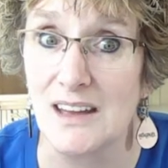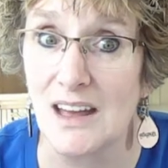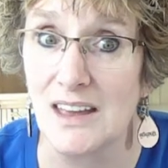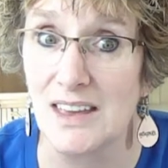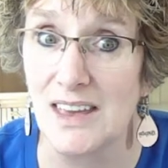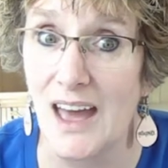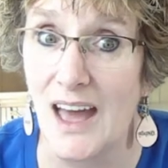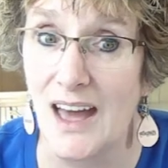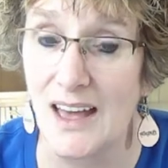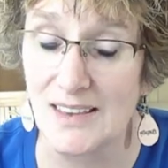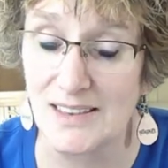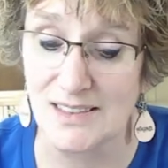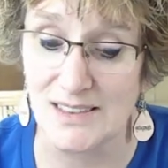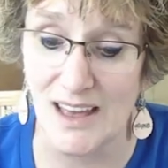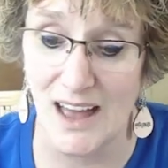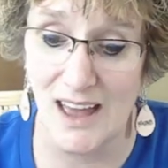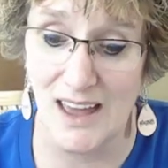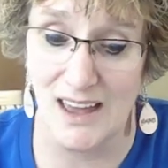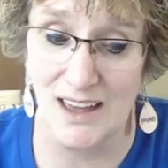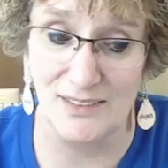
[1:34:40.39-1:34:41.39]
Yes,
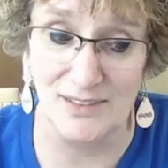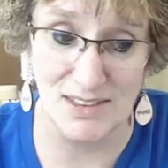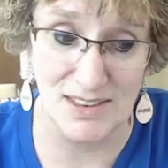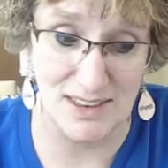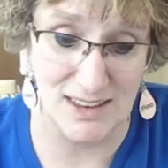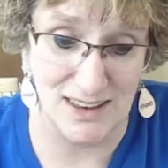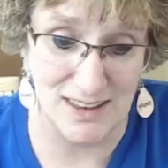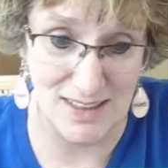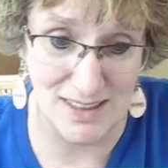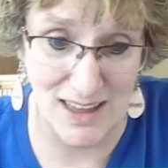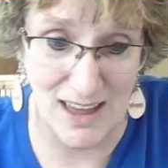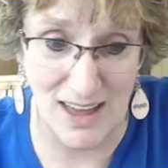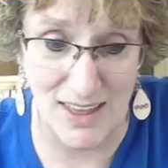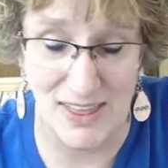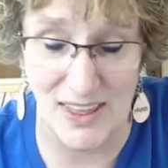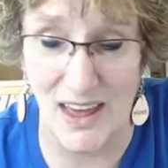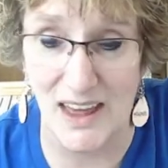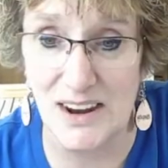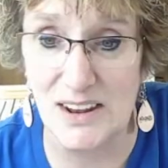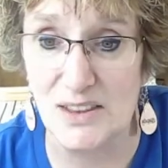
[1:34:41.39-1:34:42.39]
I have seen that.
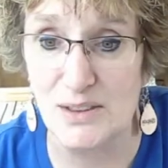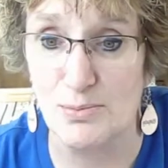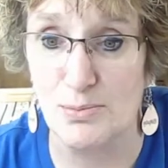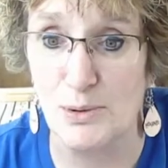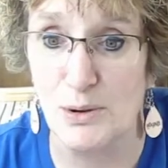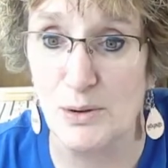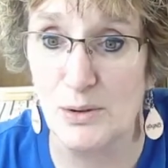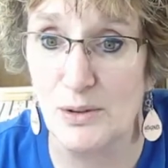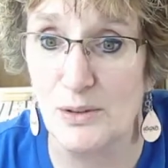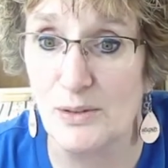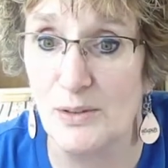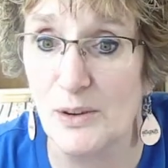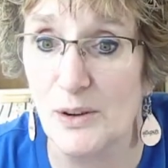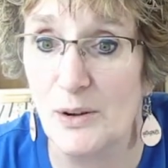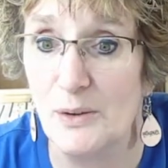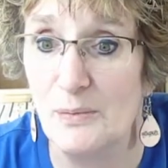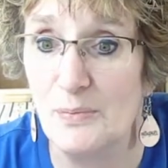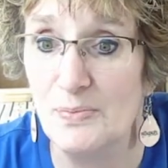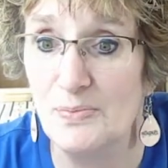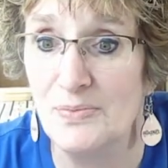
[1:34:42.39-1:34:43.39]
That is
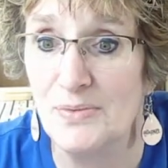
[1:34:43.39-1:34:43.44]
beautiful.